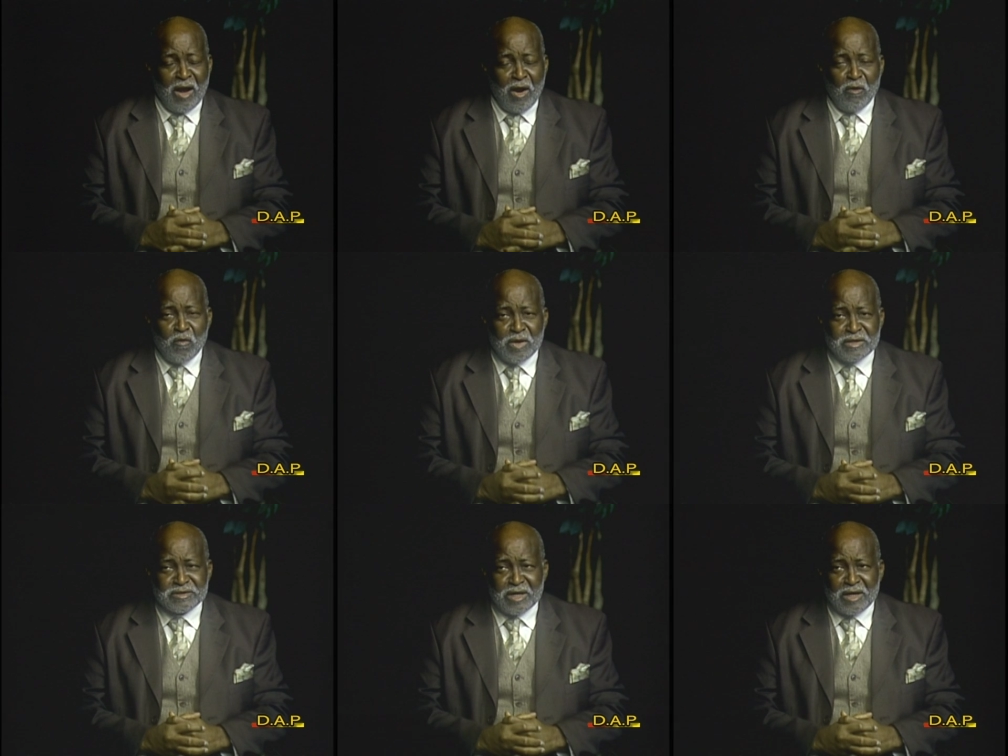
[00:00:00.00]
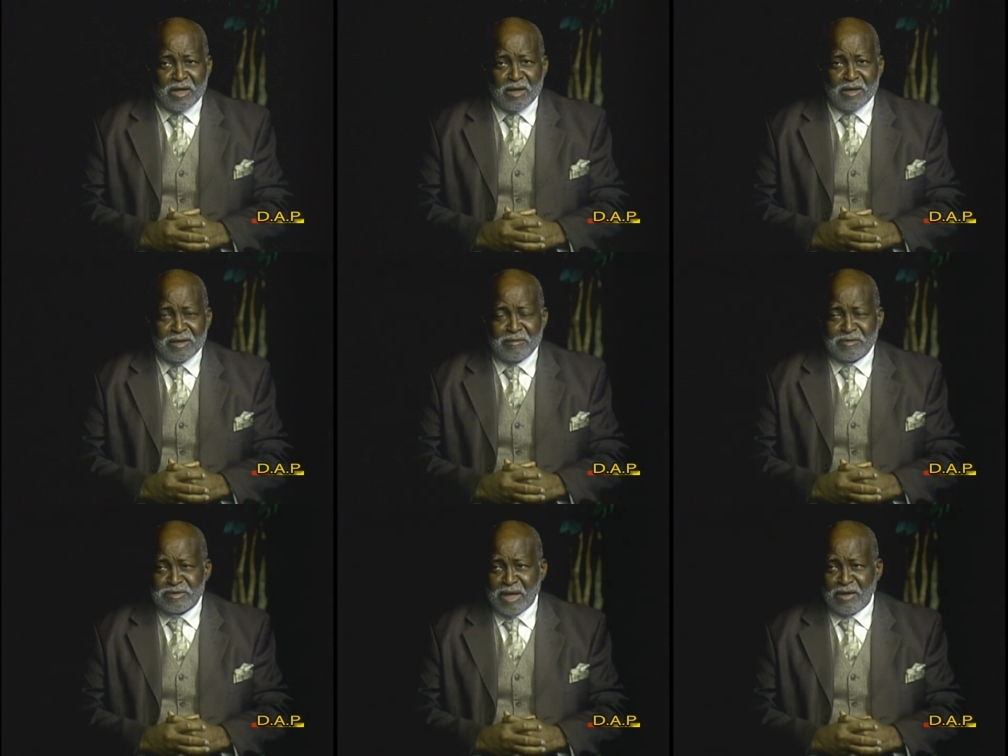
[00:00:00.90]
always uh, uh, give
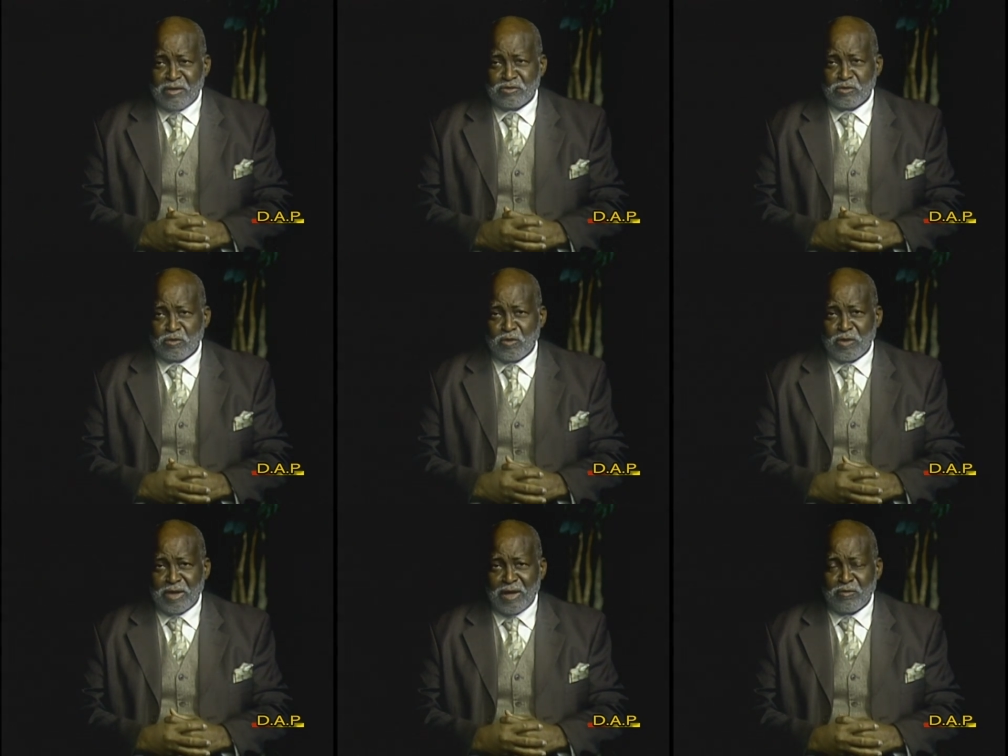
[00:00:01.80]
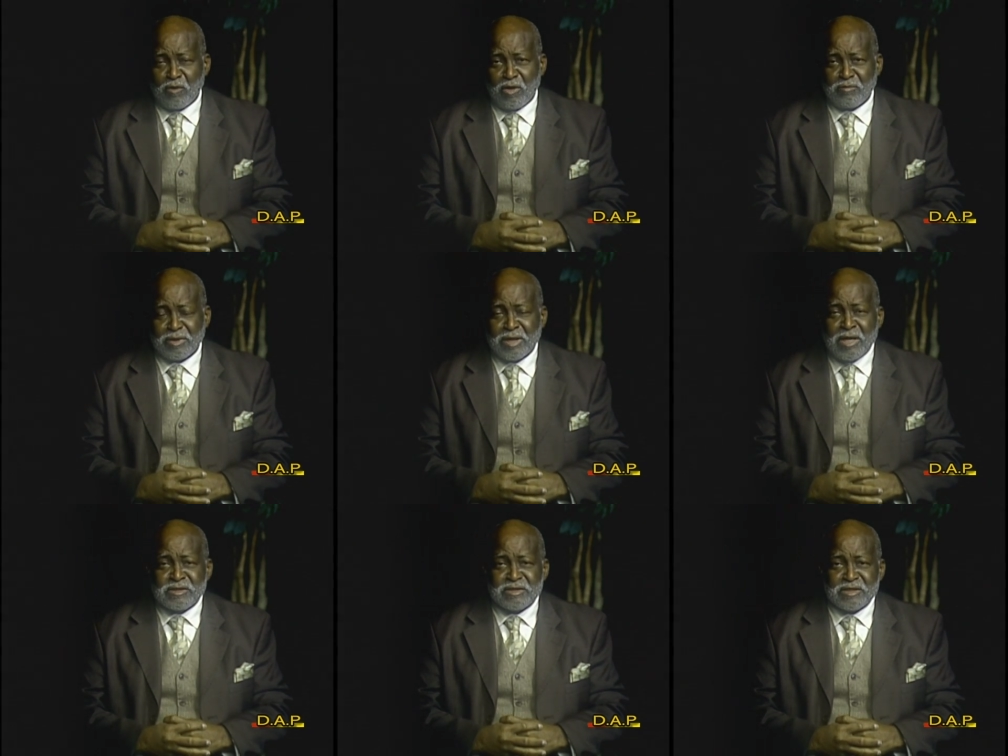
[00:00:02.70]
a shout out to the Lower Ninth Ward, but
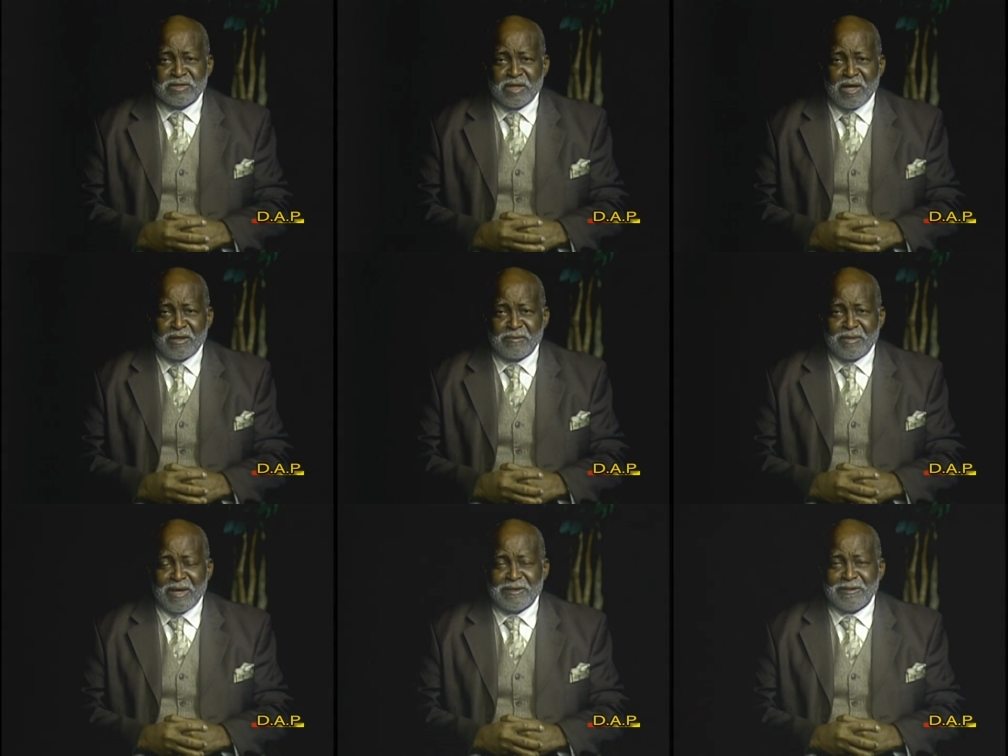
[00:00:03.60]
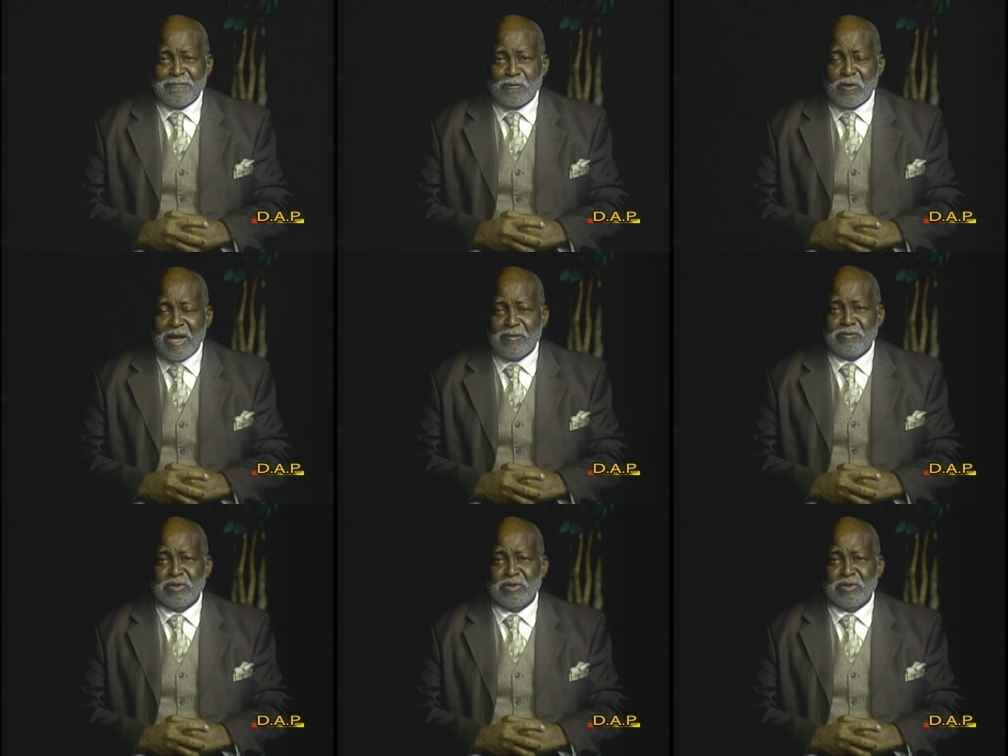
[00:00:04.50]
since uh, the pandemic, we haven't